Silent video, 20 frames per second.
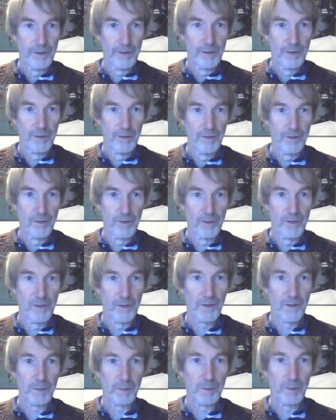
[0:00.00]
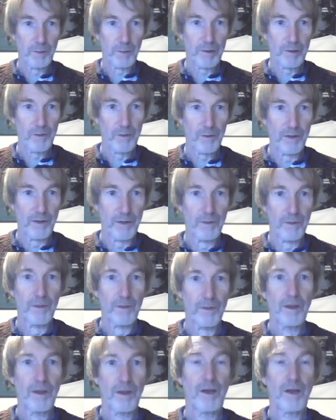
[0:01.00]
So the sigma process
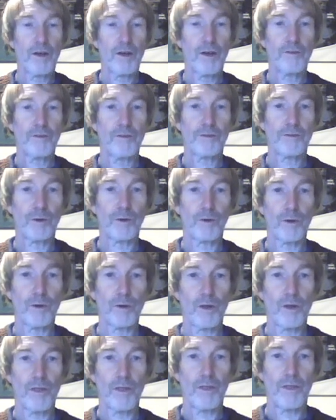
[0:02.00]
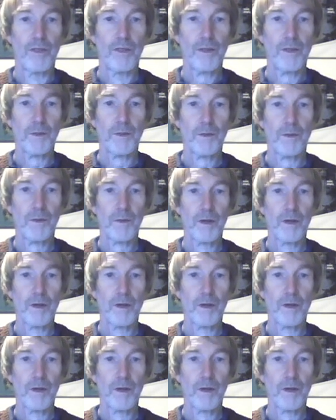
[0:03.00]
for this